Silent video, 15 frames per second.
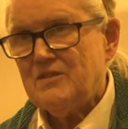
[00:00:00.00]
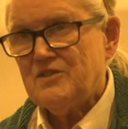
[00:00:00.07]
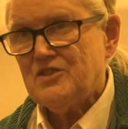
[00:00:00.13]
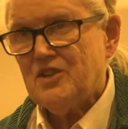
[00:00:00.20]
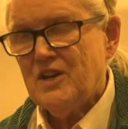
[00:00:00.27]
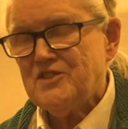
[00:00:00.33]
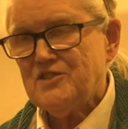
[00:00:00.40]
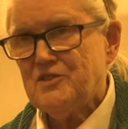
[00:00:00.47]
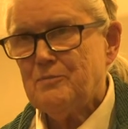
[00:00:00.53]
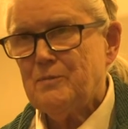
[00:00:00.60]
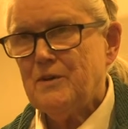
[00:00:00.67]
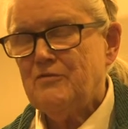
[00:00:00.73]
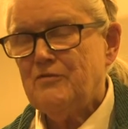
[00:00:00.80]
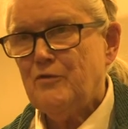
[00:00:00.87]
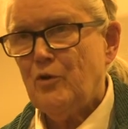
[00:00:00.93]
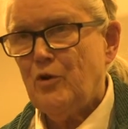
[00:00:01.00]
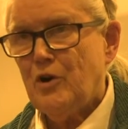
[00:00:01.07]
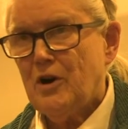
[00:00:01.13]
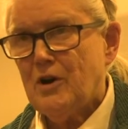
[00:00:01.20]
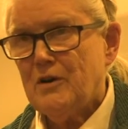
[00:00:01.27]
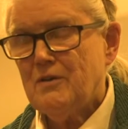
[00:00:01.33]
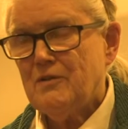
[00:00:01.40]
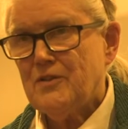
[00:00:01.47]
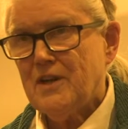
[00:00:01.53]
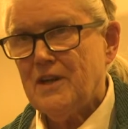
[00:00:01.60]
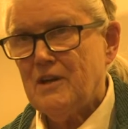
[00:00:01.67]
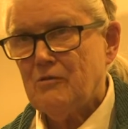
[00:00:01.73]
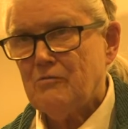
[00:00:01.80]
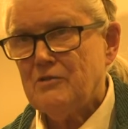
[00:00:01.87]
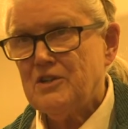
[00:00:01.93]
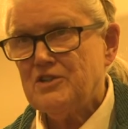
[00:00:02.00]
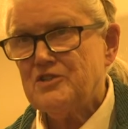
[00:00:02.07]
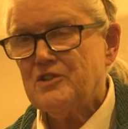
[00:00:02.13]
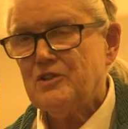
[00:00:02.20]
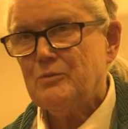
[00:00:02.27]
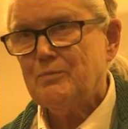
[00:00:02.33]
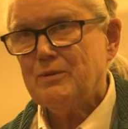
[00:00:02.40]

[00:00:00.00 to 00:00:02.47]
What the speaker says: Just before the original